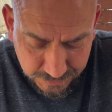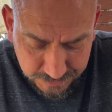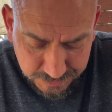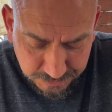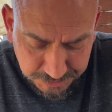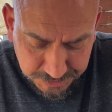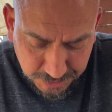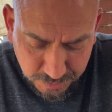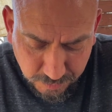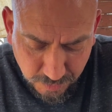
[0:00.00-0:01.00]
So just
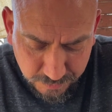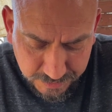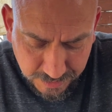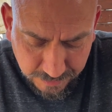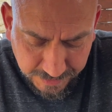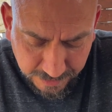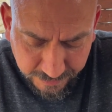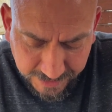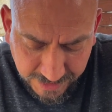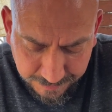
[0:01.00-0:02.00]
to quote
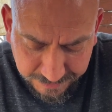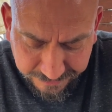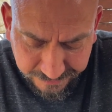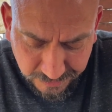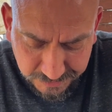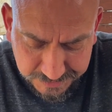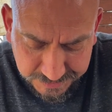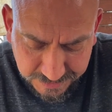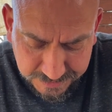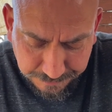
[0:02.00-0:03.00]
Henry Hammond
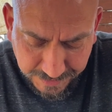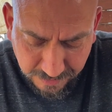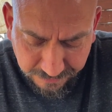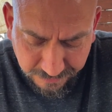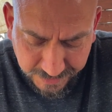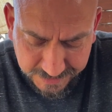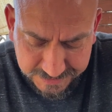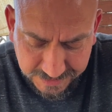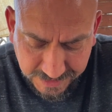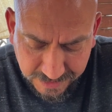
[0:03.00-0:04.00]
first, it's a paraphrase
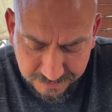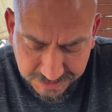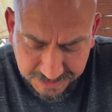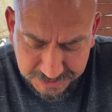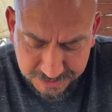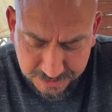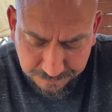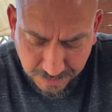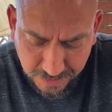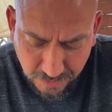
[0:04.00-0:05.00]
and annotations
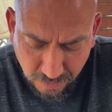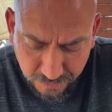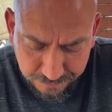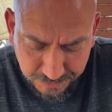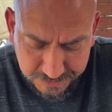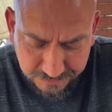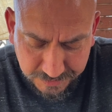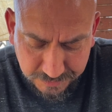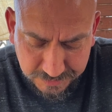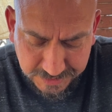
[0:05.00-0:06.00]
upon all the books of
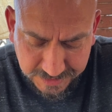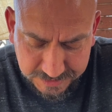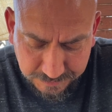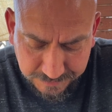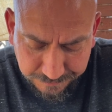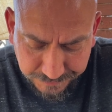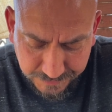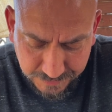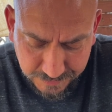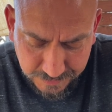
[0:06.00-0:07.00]
the New Testament,
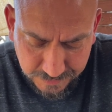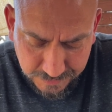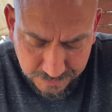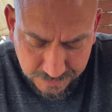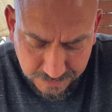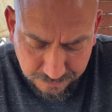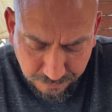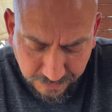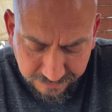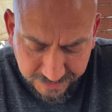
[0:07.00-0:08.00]

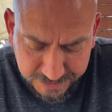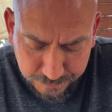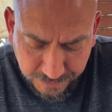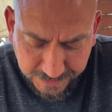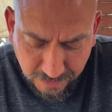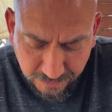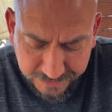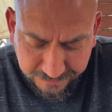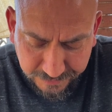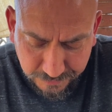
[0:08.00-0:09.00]
briefly explaining all the
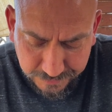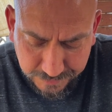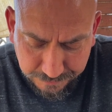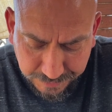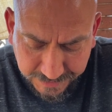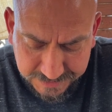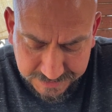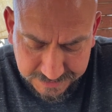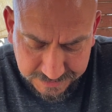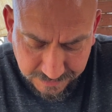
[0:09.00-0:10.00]
difficult
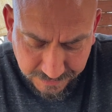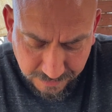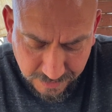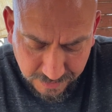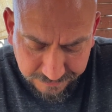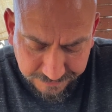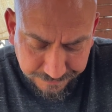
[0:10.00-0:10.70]
places thereof.